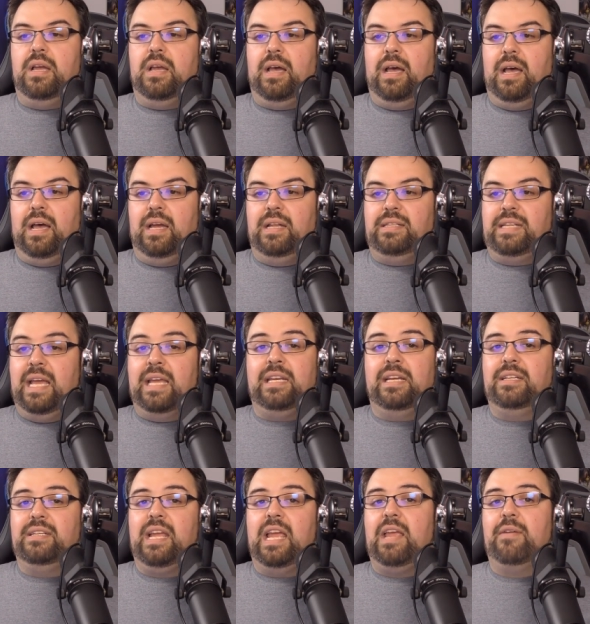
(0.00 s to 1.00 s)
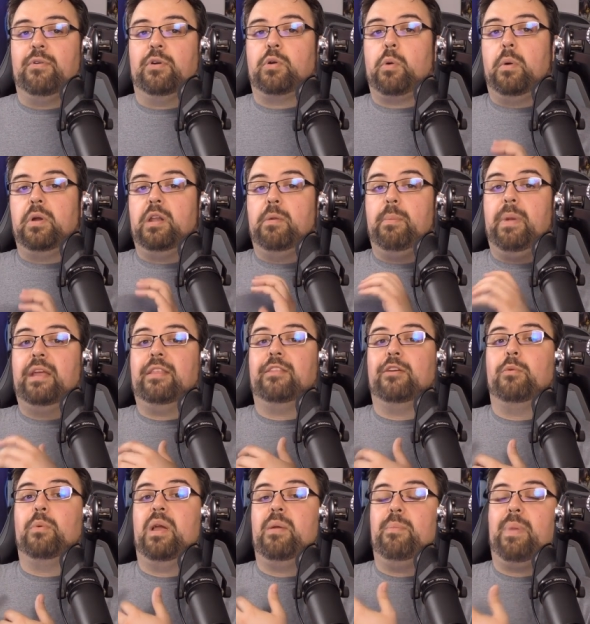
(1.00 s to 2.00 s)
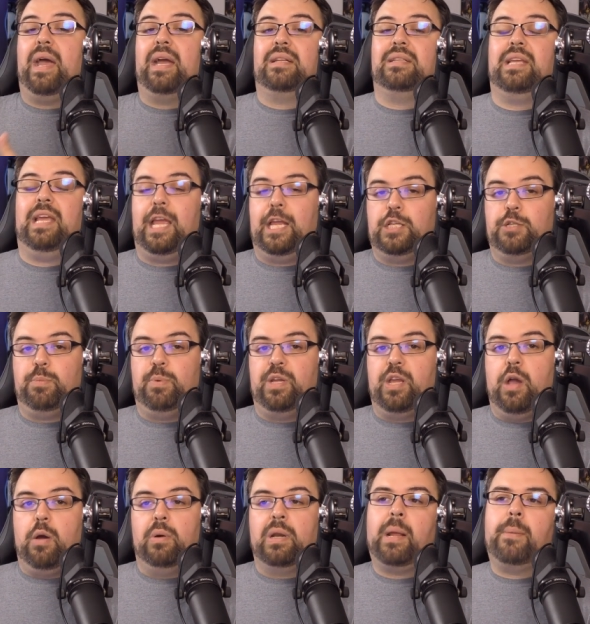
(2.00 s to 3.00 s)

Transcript: uh, Dan and Dave are going to make their way back to HBO,